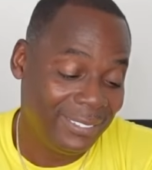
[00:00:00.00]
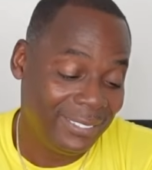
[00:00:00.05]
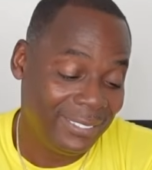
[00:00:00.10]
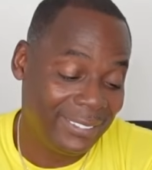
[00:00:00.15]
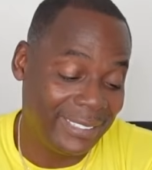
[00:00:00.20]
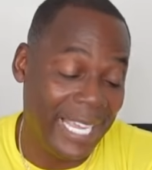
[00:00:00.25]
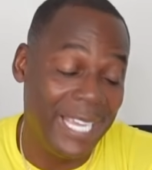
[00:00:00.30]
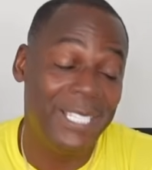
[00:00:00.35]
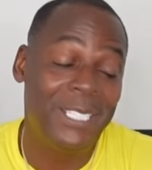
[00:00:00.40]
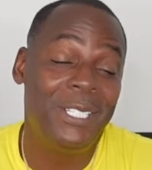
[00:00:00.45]

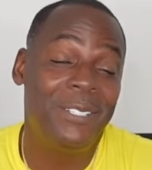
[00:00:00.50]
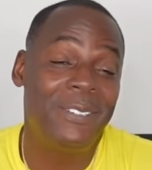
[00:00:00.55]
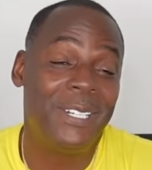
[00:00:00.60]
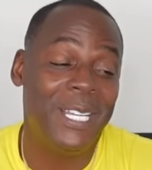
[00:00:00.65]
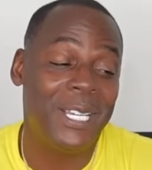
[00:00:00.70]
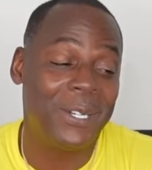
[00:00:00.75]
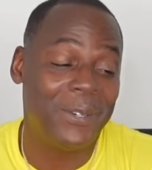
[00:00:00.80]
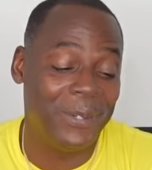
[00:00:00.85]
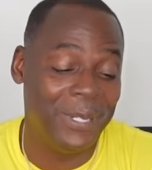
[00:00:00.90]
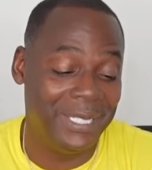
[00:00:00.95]
Thank you for
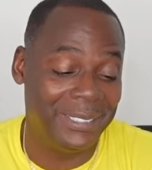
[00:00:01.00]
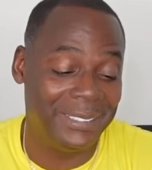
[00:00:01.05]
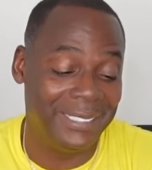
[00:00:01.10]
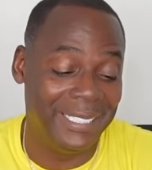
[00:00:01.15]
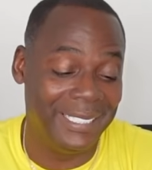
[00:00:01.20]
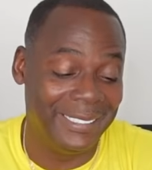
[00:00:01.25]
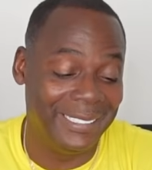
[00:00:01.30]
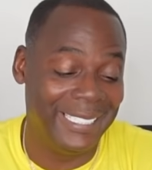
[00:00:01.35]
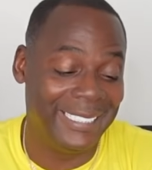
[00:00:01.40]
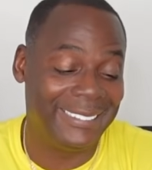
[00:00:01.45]
that
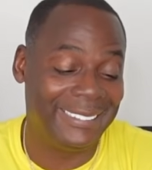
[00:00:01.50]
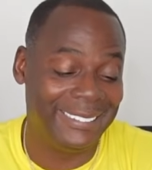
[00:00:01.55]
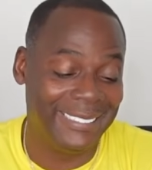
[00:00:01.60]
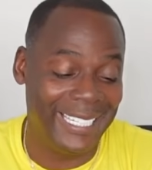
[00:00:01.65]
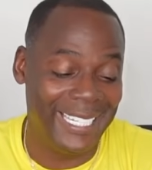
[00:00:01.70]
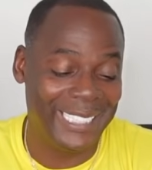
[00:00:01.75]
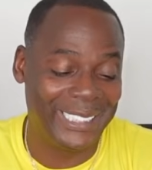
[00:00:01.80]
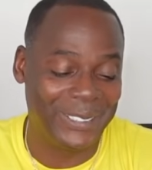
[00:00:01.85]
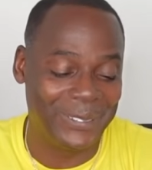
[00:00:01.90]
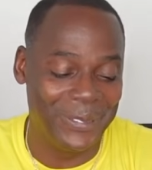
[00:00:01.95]
question. This
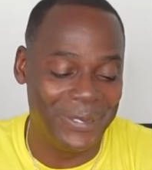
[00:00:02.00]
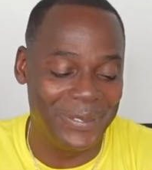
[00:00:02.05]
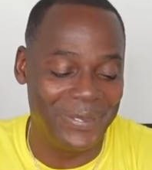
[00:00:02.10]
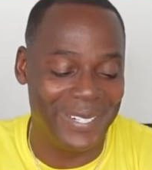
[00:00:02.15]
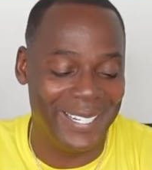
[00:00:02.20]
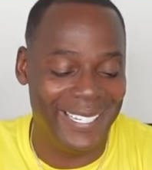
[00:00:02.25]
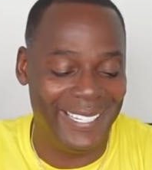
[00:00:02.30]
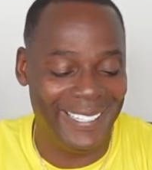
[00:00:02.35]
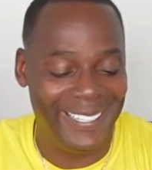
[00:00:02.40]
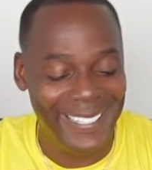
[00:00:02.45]
next one
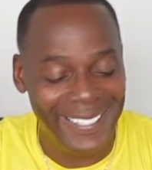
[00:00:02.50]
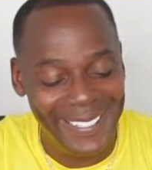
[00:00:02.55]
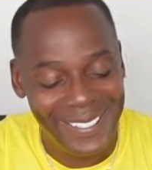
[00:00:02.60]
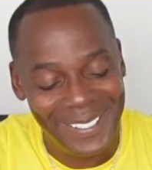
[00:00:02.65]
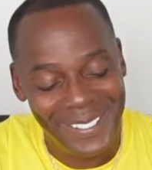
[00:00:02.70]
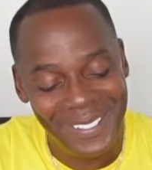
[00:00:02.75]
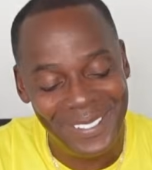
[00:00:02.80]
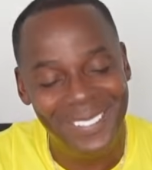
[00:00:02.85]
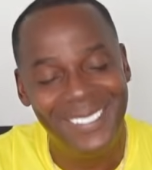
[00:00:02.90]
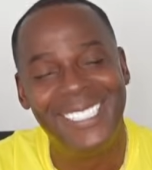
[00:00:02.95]
right
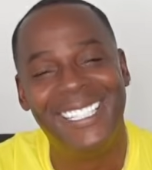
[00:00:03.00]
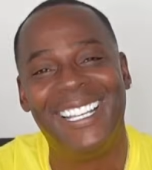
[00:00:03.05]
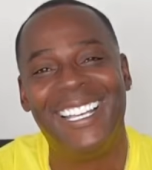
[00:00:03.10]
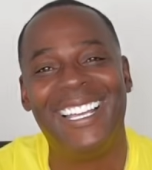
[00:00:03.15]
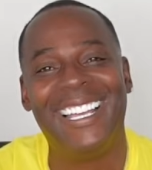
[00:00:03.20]
here.